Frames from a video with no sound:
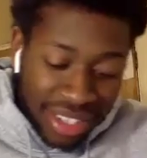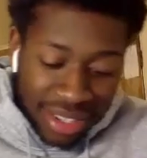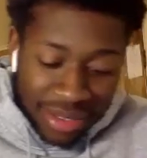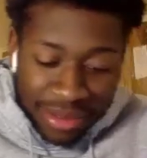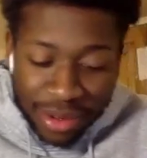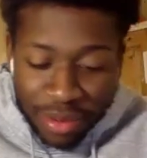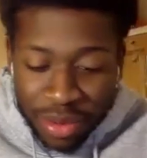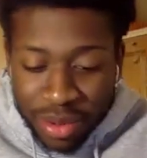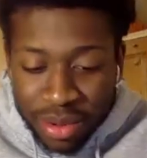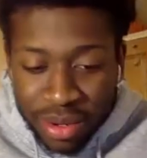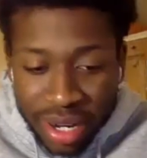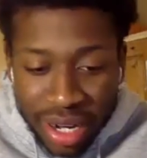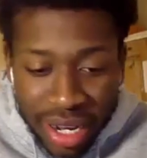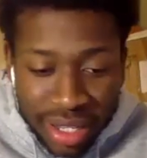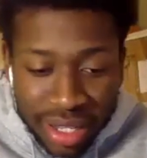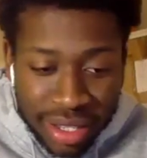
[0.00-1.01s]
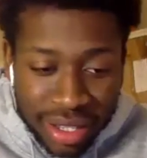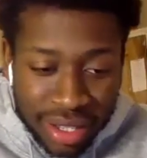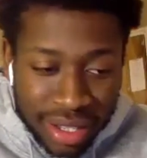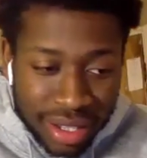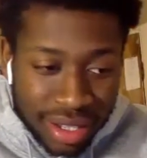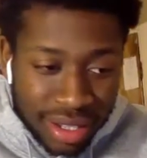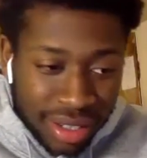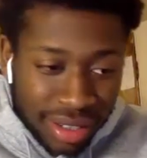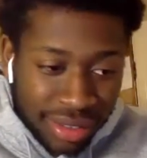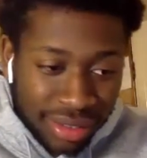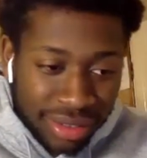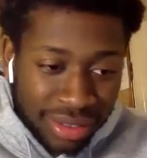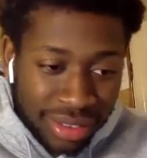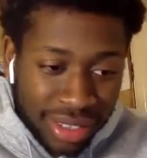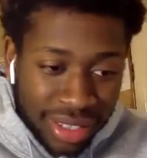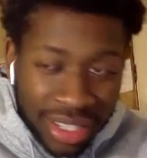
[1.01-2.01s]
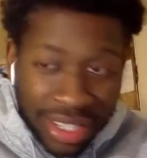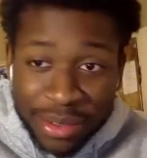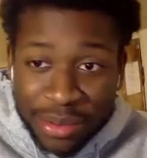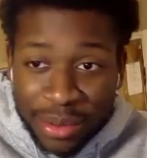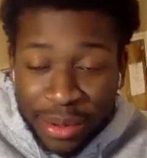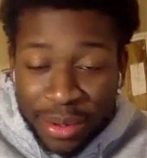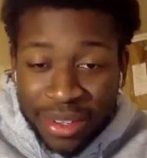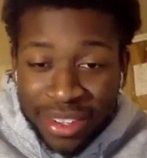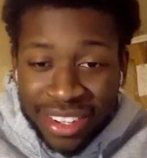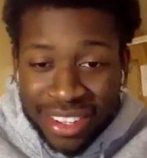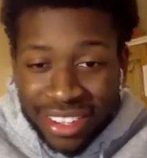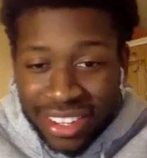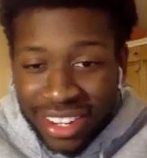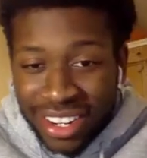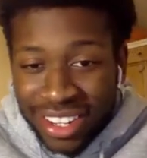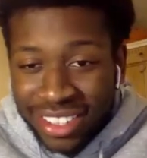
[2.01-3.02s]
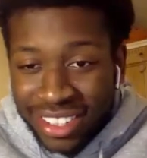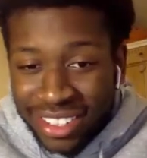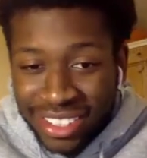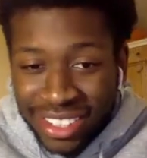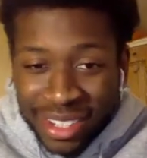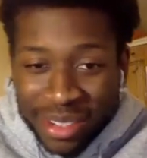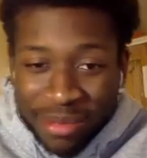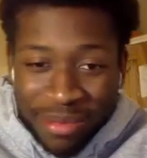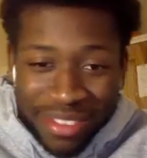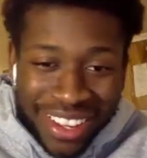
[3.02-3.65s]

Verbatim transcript: outside of football, I like to eat food. I like to sleep.